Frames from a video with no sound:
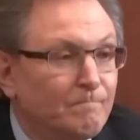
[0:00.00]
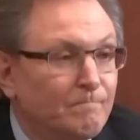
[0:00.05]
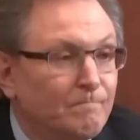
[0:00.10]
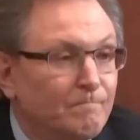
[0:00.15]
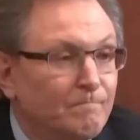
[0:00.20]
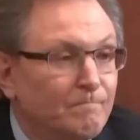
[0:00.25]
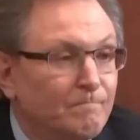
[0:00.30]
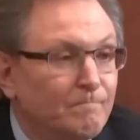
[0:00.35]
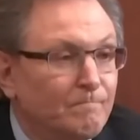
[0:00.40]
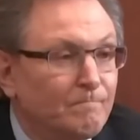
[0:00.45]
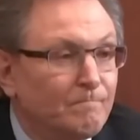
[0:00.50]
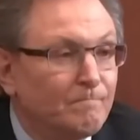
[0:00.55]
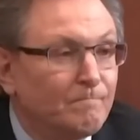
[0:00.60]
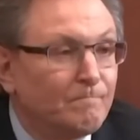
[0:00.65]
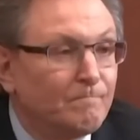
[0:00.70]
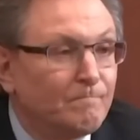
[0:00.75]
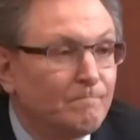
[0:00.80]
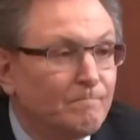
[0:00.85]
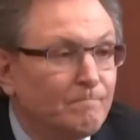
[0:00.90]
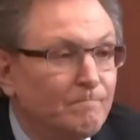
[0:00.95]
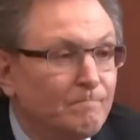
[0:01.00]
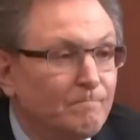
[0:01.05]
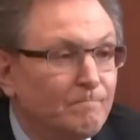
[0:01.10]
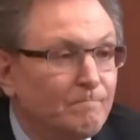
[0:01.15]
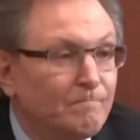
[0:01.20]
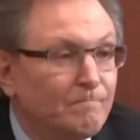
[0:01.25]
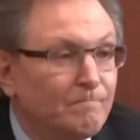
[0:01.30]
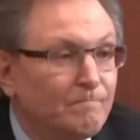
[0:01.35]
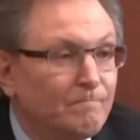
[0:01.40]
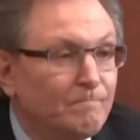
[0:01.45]

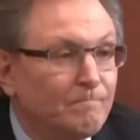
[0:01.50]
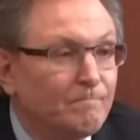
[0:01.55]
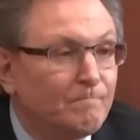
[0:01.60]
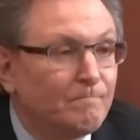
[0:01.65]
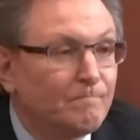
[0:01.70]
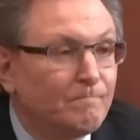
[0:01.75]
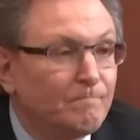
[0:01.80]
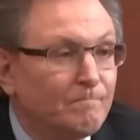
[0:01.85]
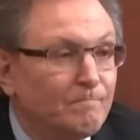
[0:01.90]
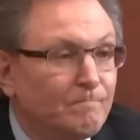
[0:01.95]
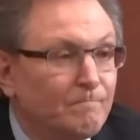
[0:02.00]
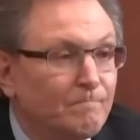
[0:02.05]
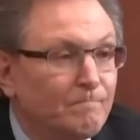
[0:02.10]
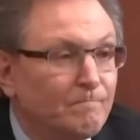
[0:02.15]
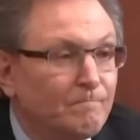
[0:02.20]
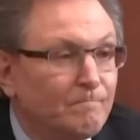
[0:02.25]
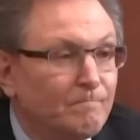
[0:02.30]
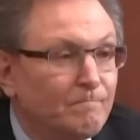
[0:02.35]
[no speech]